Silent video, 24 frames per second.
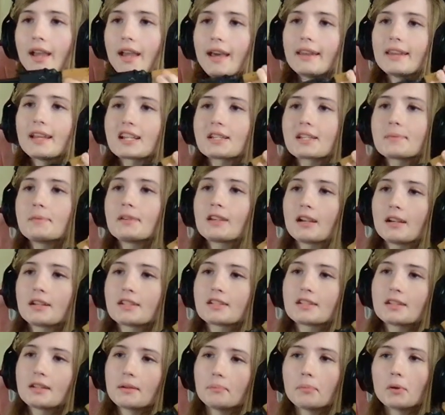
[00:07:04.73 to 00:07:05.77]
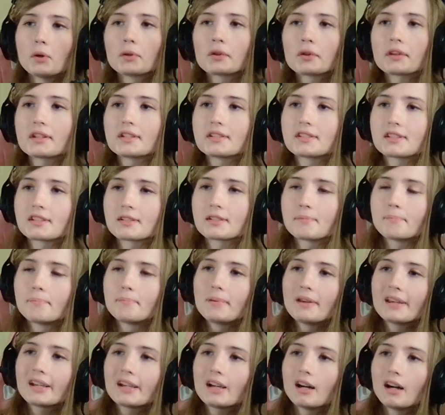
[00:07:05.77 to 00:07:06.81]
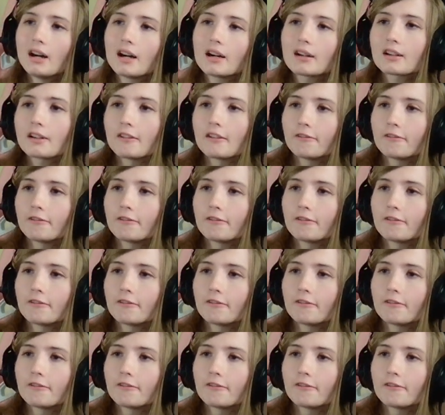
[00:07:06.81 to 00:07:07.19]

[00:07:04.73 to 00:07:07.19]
and that's because the bolt is this big hunk